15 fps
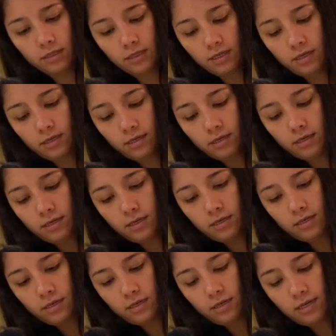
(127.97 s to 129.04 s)

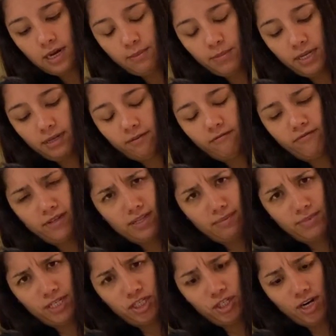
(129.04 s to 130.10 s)
Fill
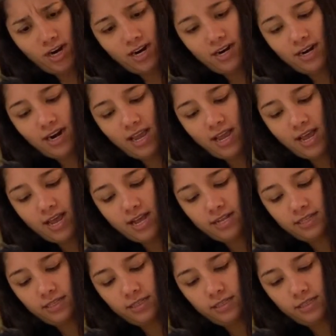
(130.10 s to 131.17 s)
up the jar
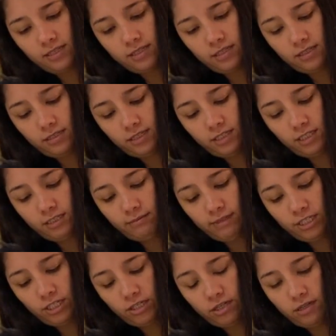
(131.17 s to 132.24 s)
and just
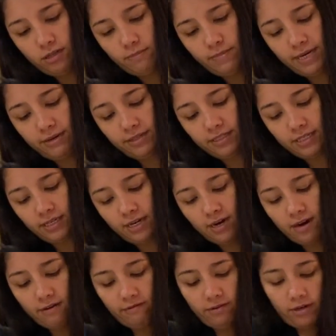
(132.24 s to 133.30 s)
make sure the berries are
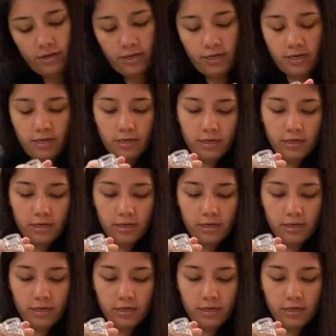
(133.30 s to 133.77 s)
covered.